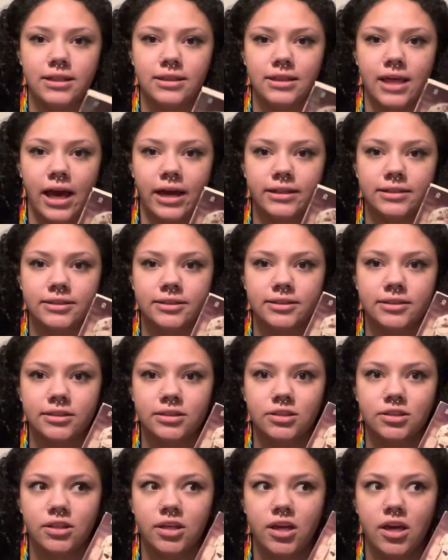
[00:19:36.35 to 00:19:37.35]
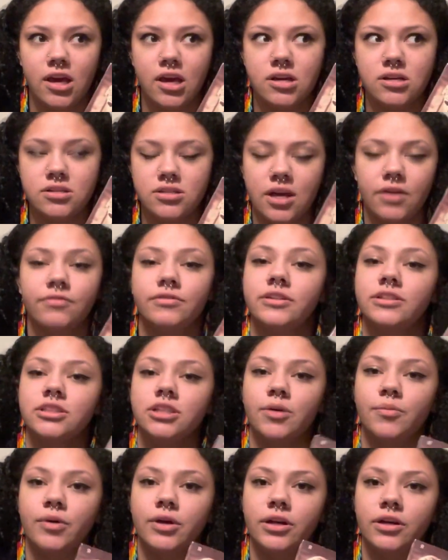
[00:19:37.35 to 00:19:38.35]
That is definitely
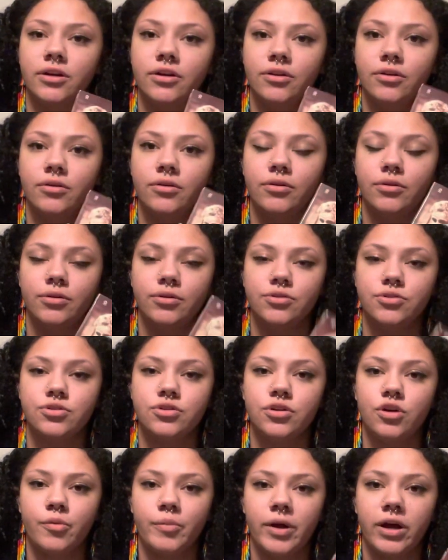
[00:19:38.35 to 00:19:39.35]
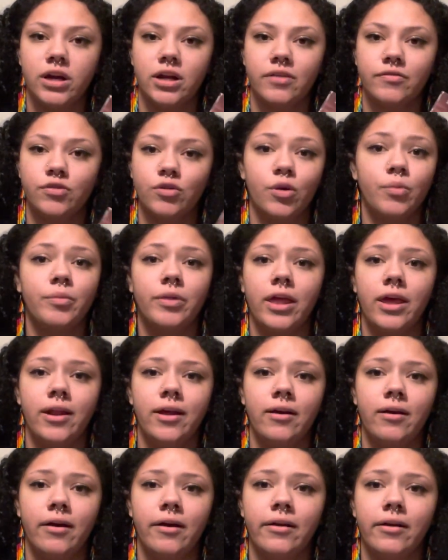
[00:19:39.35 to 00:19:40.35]
someone who you should know about if you're
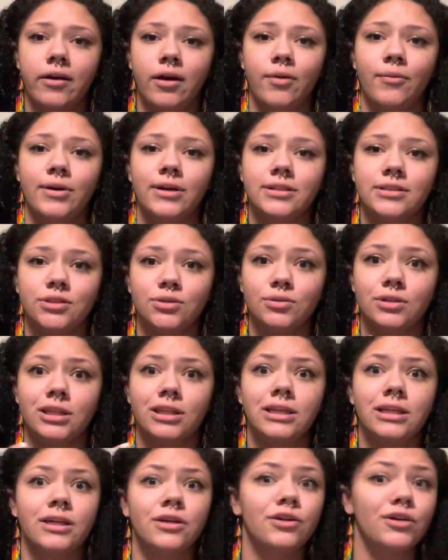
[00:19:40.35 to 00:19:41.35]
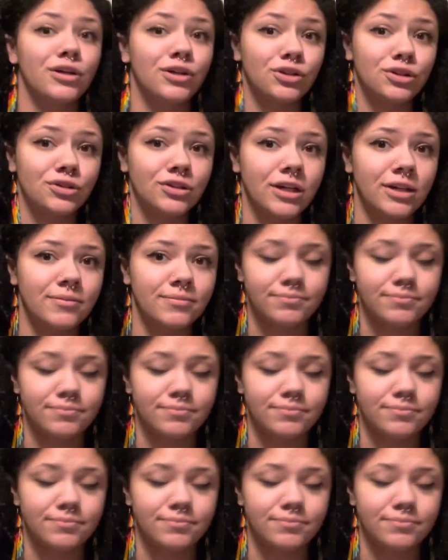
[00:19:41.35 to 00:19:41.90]
planning on going to the theater industry.